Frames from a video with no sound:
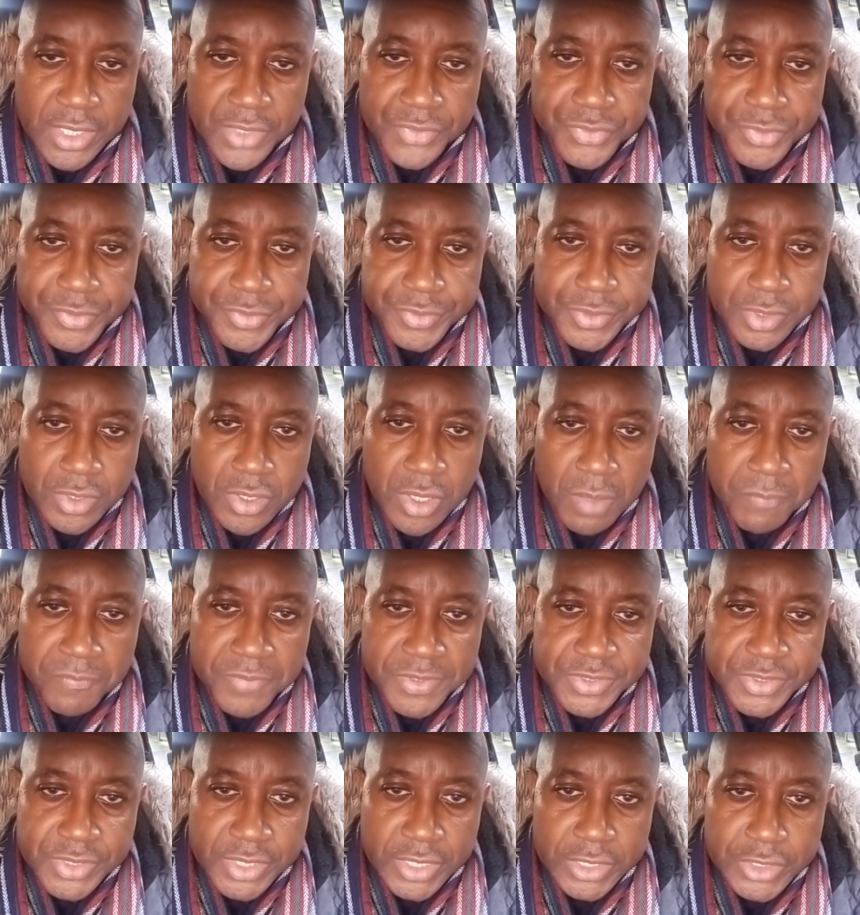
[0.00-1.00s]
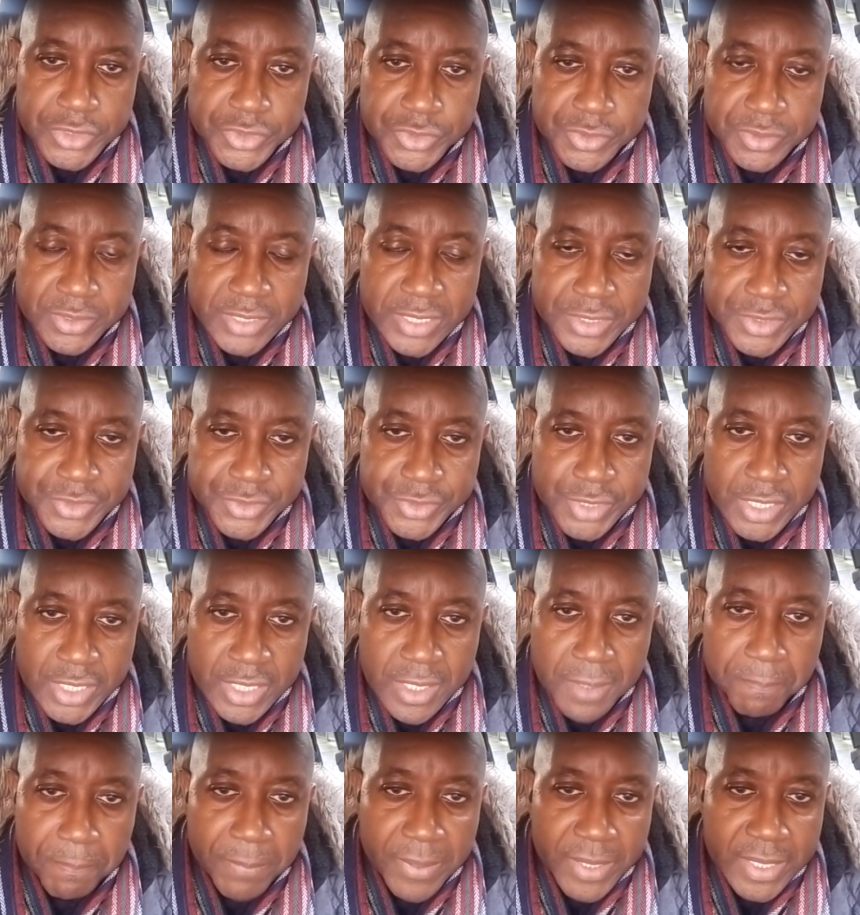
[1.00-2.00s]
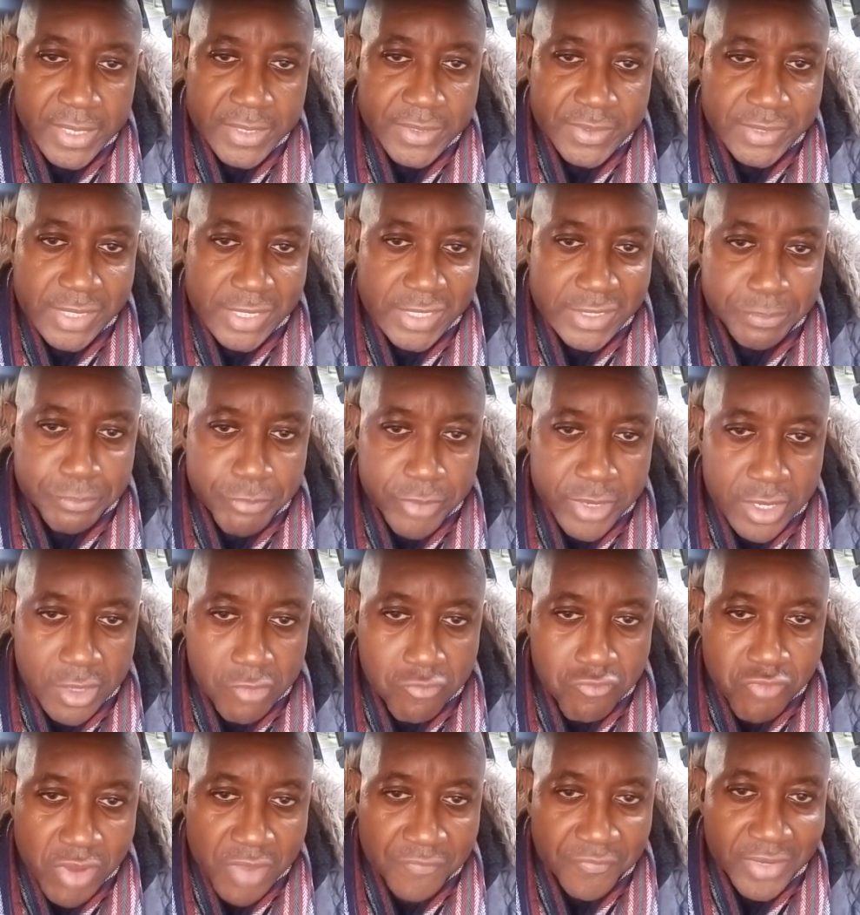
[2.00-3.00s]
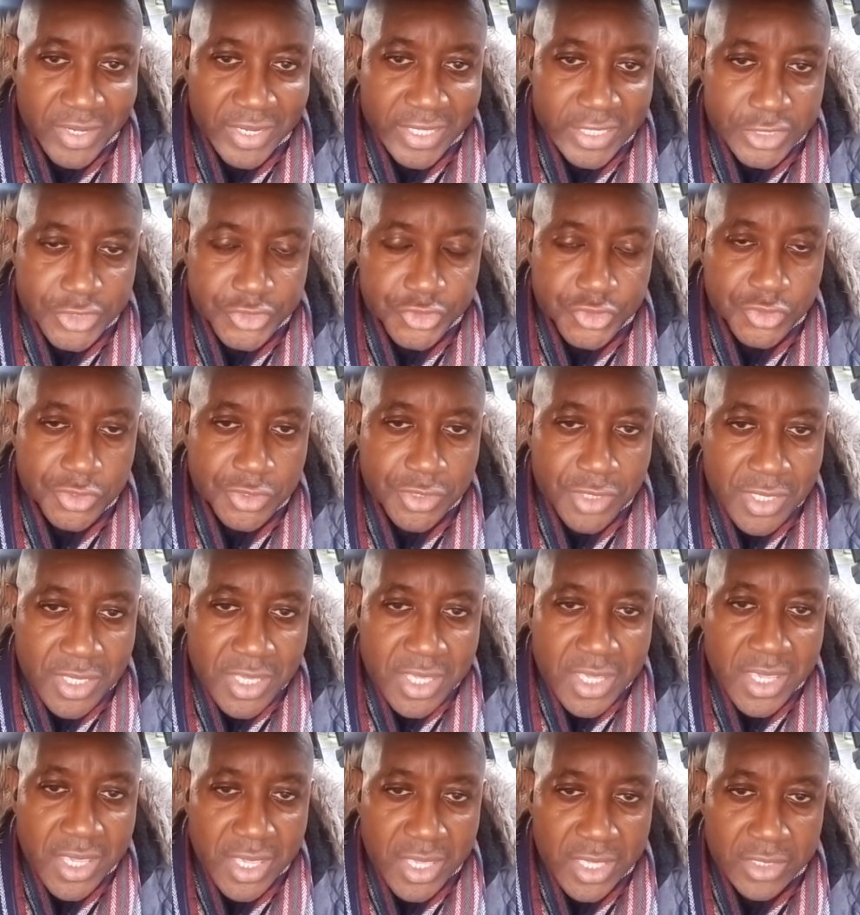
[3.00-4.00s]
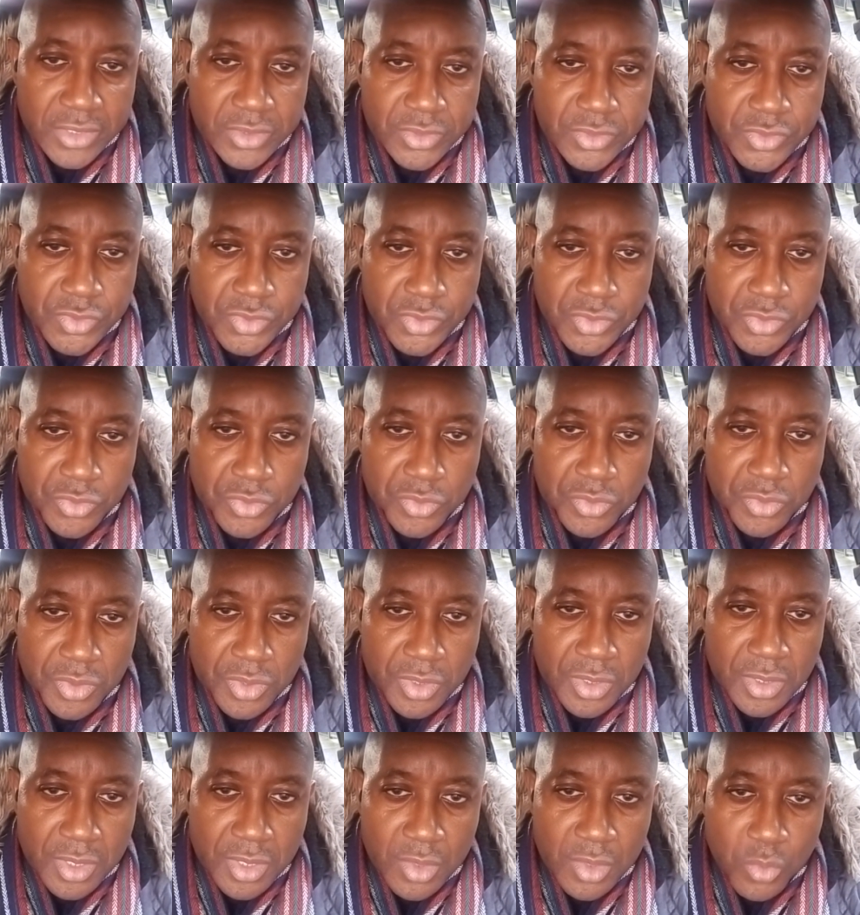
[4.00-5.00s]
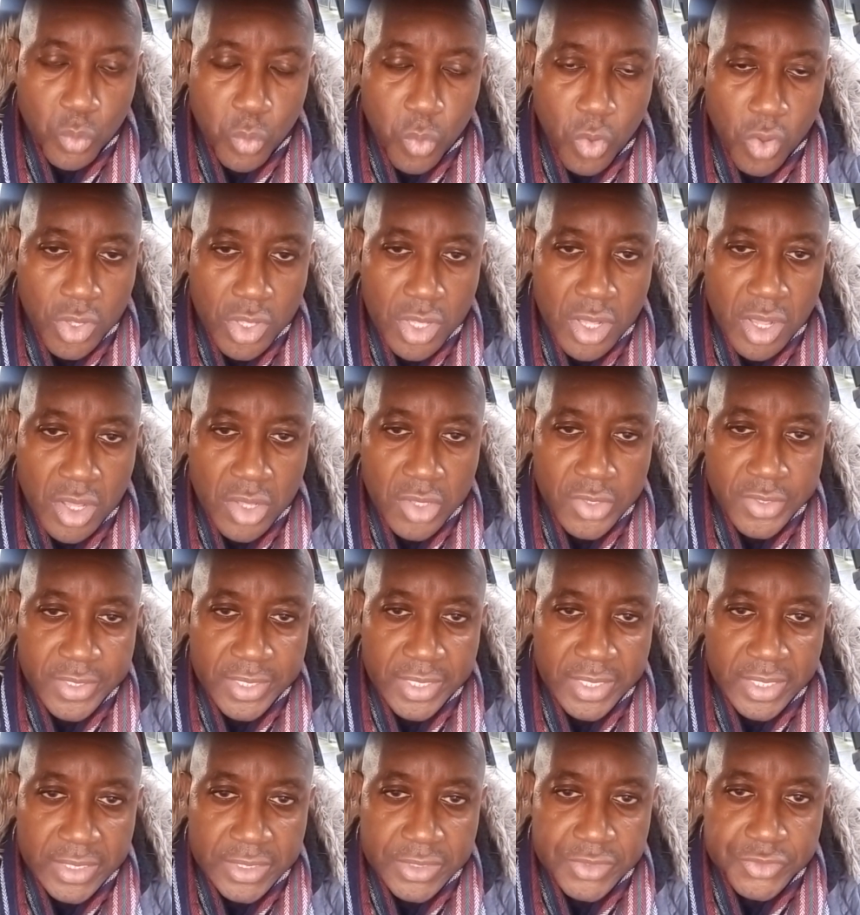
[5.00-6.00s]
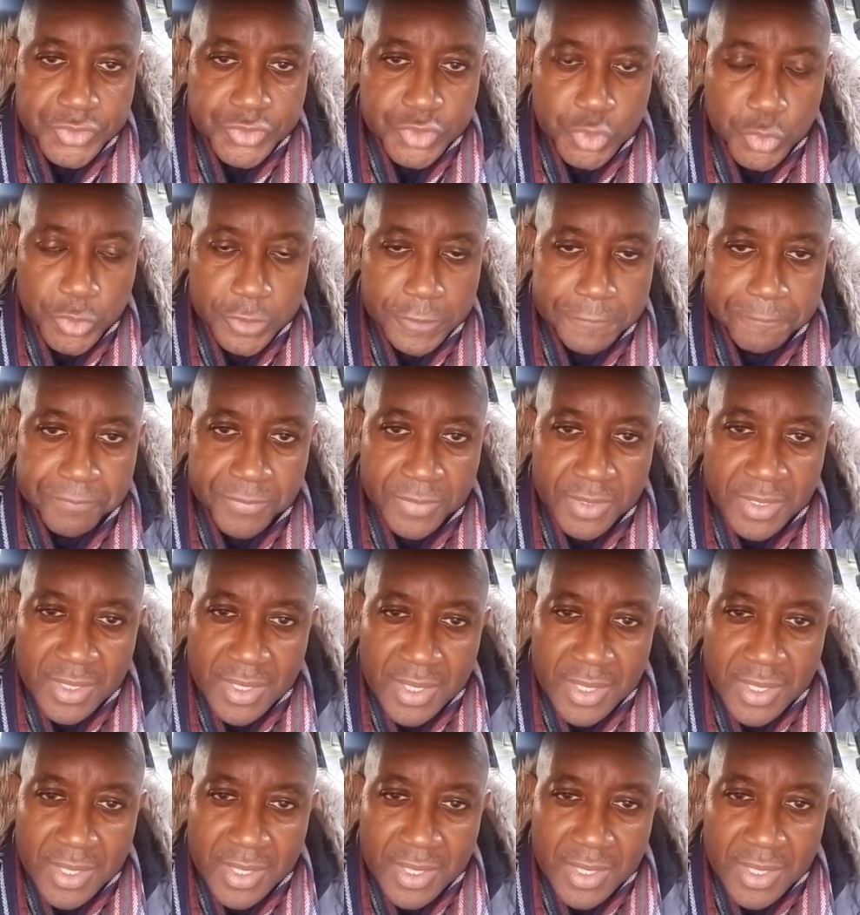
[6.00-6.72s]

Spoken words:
There is a conversation that's taking place that's bringing revelation into what God is doing.